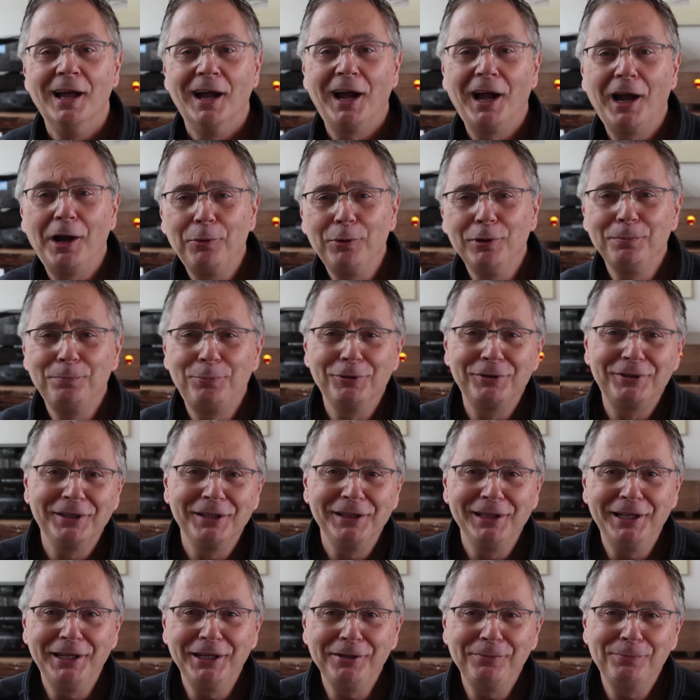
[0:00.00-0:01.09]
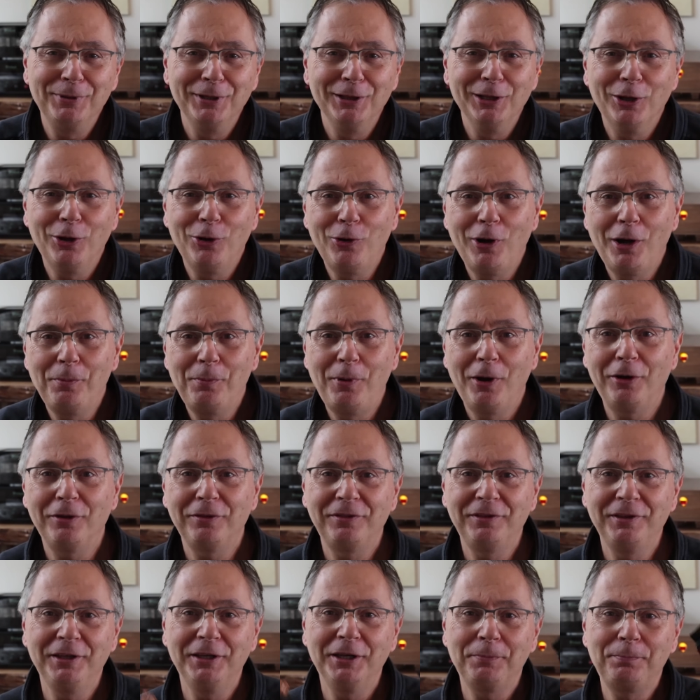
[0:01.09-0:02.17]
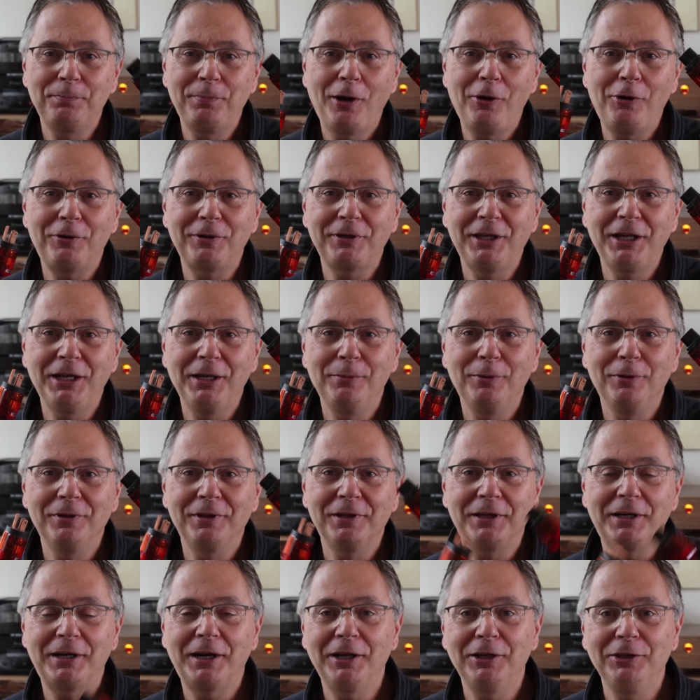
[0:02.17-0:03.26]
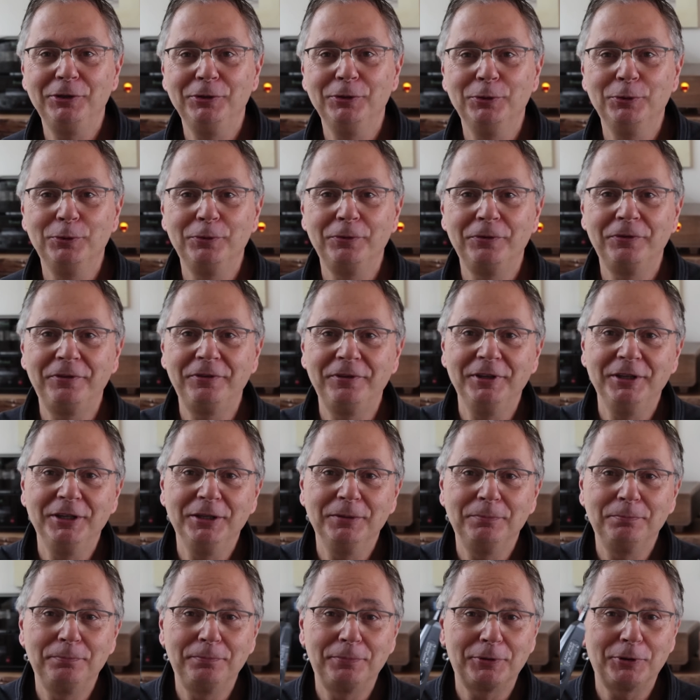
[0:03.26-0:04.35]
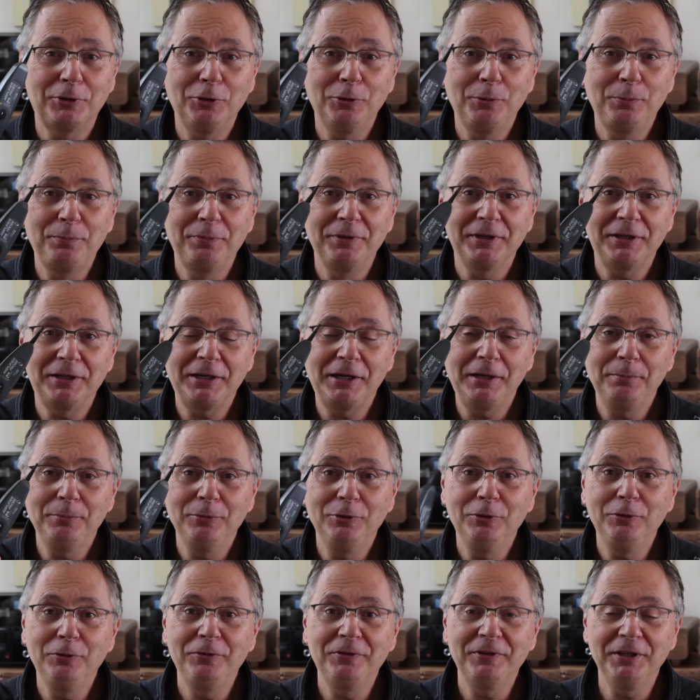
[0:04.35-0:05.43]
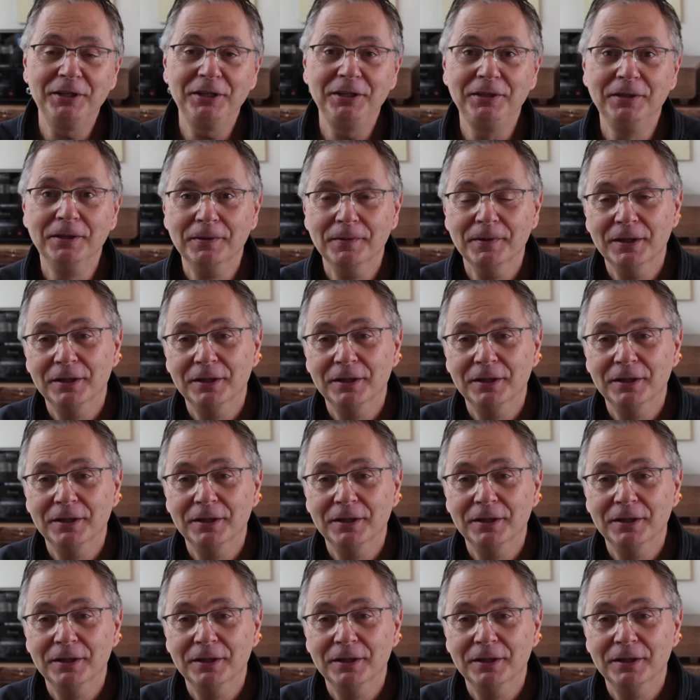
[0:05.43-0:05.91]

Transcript: I will put a link below about the power cable that I use, the probe that I'm using,